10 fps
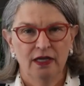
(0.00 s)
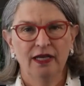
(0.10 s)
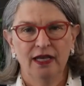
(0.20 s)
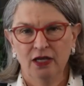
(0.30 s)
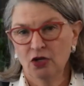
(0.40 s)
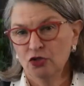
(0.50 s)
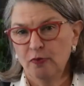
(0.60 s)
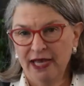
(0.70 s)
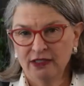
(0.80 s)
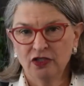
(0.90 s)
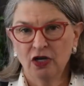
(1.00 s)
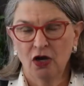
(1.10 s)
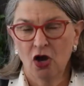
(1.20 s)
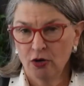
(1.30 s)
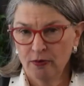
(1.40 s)
It, it goes back to the
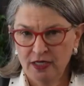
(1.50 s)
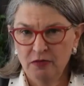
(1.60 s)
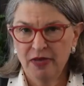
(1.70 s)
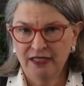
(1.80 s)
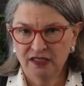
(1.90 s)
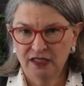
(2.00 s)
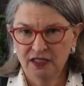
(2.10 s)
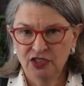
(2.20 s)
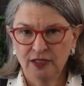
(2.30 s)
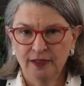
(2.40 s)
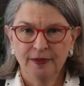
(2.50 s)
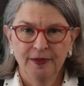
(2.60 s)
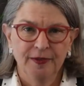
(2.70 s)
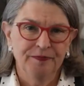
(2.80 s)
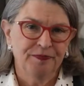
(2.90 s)
harmony message.
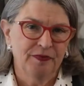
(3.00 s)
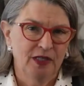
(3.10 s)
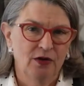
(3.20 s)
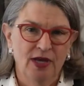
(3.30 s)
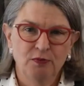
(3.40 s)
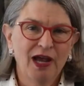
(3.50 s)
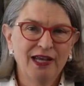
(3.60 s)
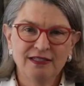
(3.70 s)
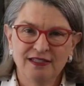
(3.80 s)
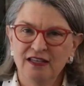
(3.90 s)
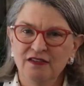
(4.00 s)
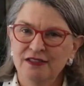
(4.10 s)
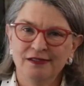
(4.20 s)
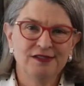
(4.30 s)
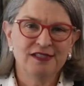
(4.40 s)
You know, as Bryan
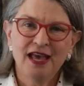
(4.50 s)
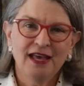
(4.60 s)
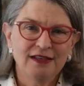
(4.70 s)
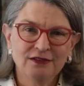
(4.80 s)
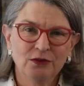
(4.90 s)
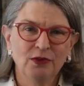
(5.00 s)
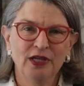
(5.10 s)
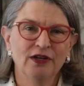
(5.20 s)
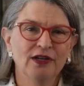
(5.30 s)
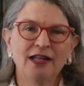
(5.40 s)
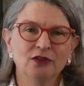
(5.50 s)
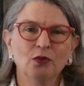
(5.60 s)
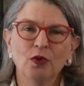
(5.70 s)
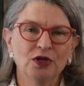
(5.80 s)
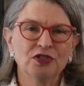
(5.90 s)
Stevenson says, we are not the
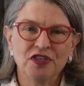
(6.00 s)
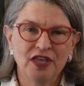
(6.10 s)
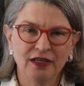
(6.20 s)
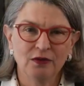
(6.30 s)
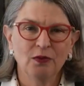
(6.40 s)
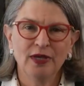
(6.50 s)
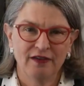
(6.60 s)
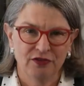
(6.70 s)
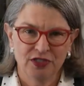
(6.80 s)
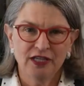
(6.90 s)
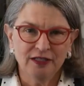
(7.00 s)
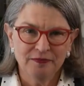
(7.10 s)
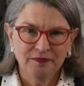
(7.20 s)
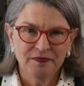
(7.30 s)
worst thing we ever did.